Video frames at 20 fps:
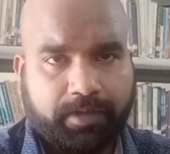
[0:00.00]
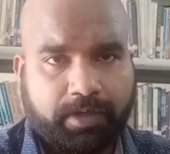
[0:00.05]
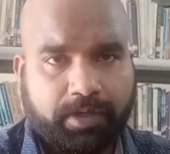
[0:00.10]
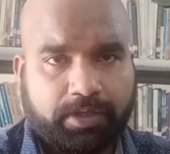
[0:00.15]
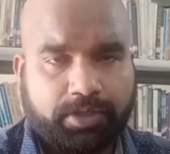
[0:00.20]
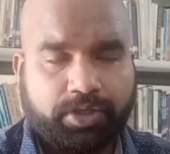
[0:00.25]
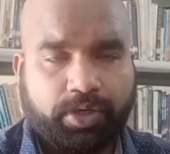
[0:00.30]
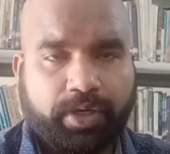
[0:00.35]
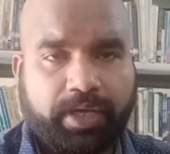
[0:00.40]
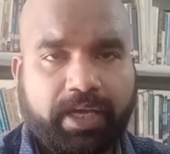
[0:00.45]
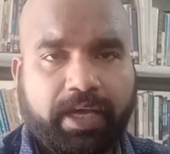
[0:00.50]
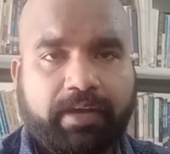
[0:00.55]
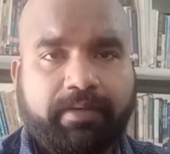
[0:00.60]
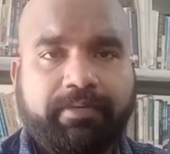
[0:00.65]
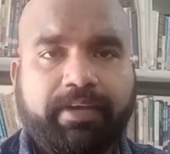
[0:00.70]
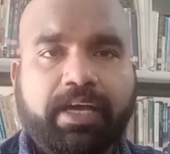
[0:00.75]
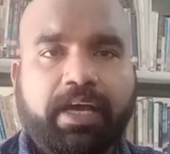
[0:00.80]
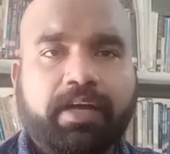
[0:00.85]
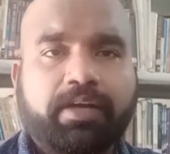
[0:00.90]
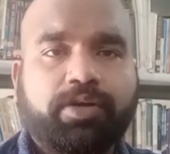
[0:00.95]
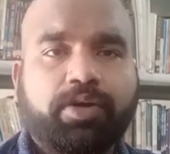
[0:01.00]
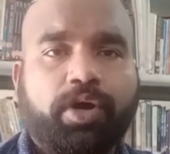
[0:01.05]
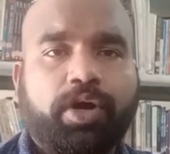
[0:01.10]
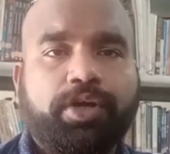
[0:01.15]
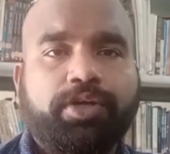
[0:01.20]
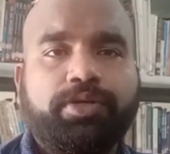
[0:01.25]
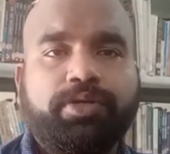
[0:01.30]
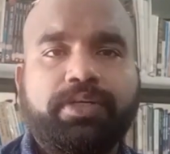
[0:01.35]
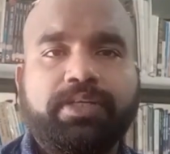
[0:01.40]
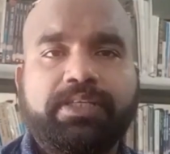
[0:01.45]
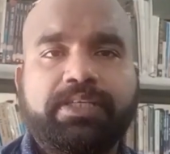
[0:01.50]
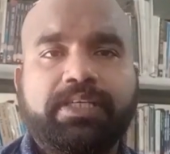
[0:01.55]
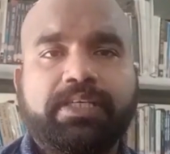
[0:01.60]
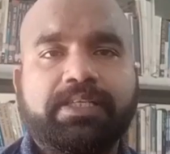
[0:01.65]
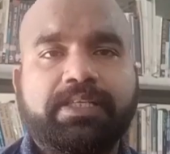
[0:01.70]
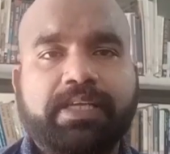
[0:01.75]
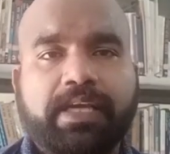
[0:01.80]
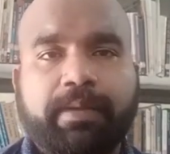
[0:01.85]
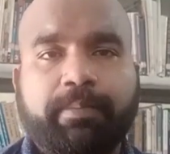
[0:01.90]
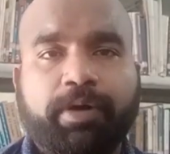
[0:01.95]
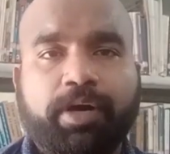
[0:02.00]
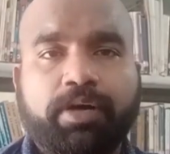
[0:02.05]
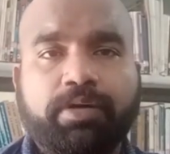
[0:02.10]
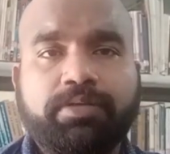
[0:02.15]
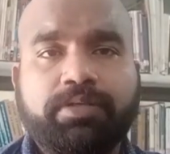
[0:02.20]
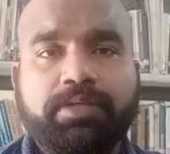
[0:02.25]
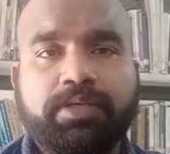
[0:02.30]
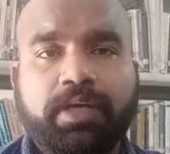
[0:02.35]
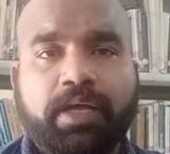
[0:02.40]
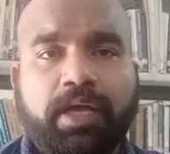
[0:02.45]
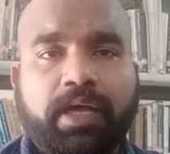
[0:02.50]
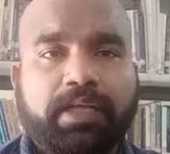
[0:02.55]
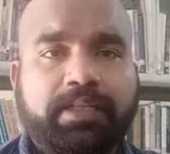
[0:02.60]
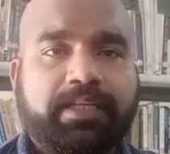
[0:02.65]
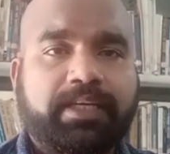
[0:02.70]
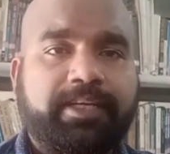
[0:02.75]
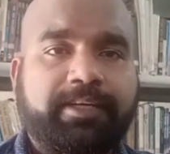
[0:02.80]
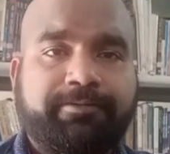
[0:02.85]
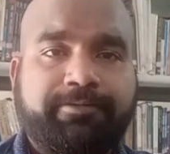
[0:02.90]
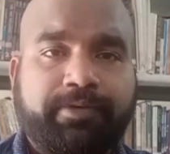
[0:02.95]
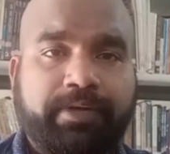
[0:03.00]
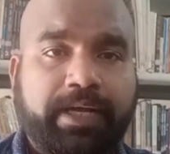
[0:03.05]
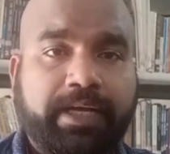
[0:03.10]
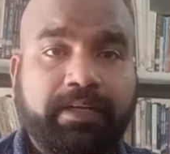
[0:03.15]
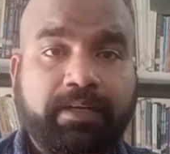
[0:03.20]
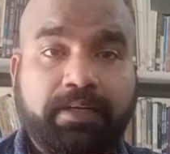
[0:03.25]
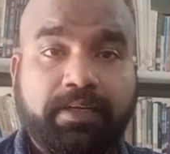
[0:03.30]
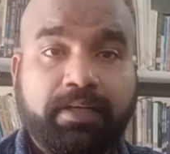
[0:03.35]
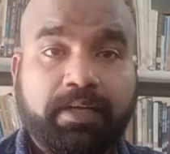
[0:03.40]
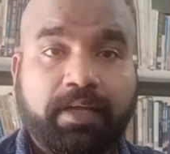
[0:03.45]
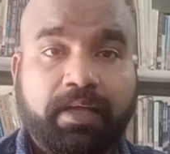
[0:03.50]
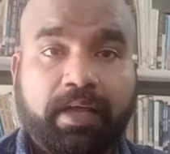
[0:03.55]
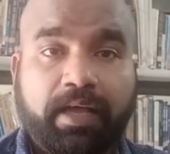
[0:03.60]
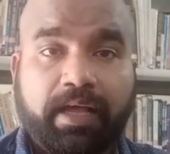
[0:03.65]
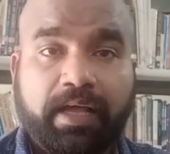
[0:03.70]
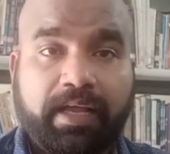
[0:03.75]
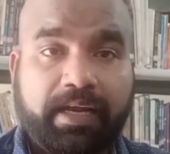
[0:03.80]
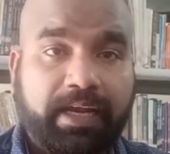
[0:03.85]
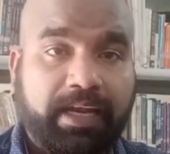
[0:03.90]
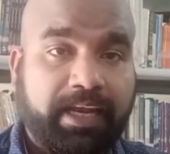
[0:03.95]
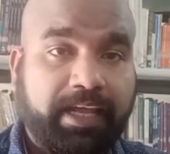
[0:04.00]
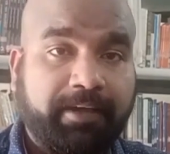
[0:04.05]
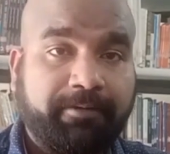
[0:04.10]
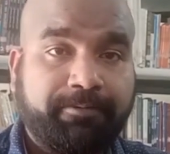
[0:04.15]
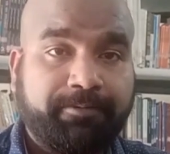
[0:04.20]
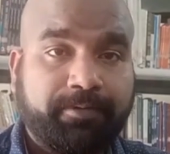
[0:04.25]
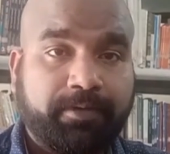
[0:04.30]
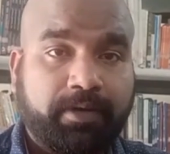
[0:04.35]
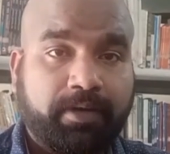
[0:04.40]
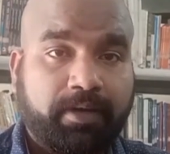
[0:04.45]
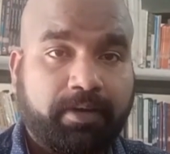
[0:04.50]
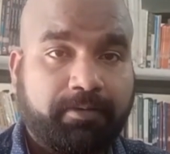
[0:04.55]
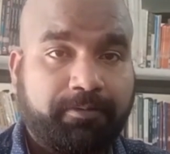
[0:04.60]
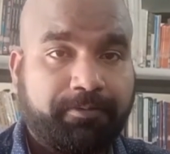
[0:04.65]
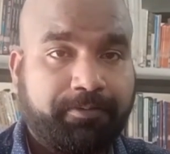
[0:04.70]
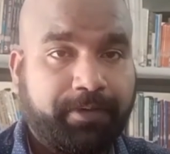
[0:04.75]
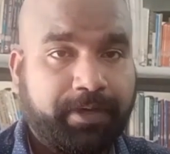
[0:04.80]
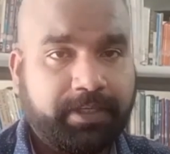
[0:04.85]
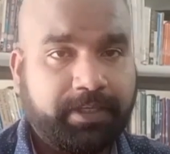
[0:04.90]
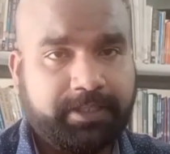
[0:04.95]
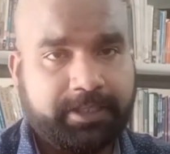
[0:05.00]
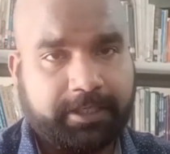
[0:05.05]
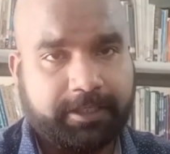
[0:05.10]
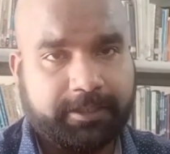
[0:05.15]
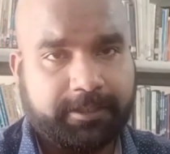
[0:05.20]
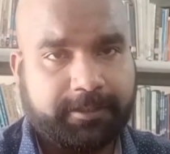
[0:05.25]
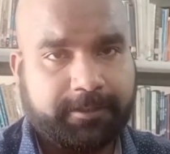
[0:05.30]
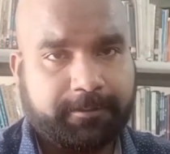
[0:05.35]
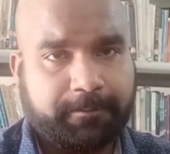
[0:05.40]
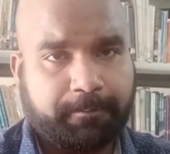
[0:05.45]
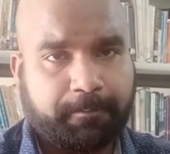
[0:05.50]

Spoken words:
So here we are going to discuss about the different relief features.